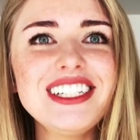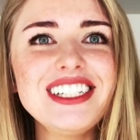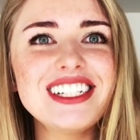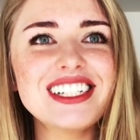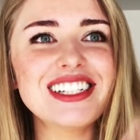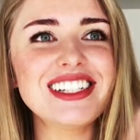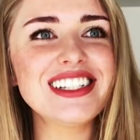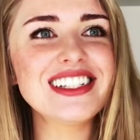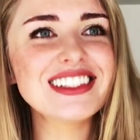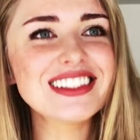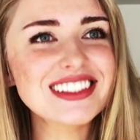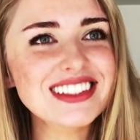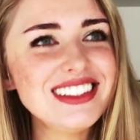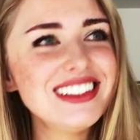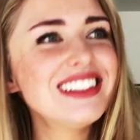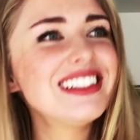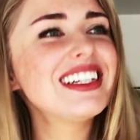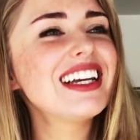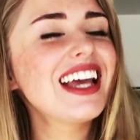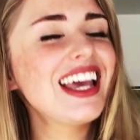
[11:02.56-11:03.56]
just
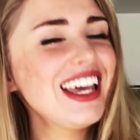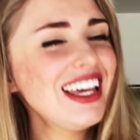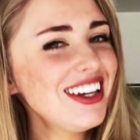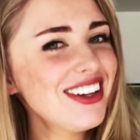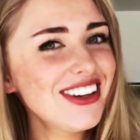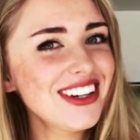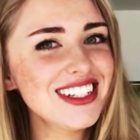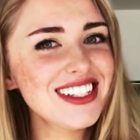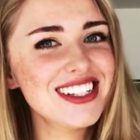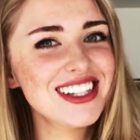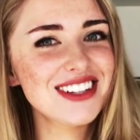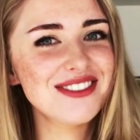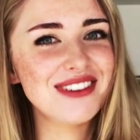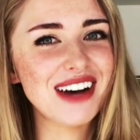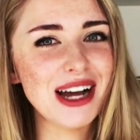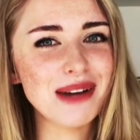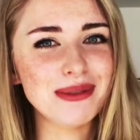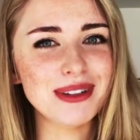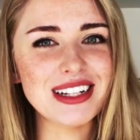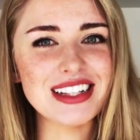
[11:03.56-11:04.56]
increase the
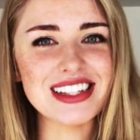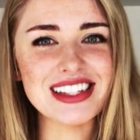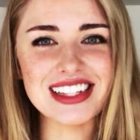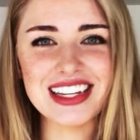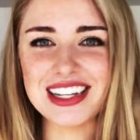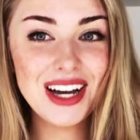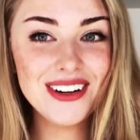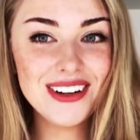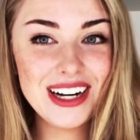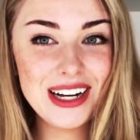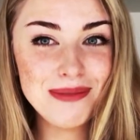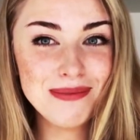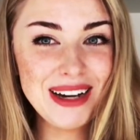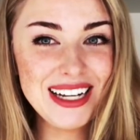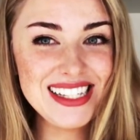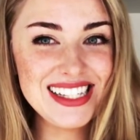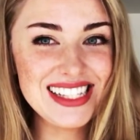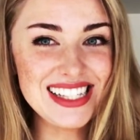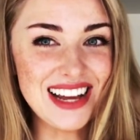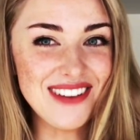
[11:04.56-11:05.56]
vibrancy. All right, my
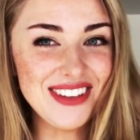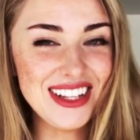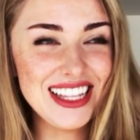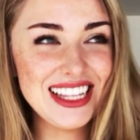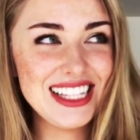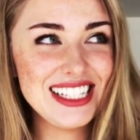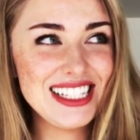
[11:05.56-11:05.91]
7th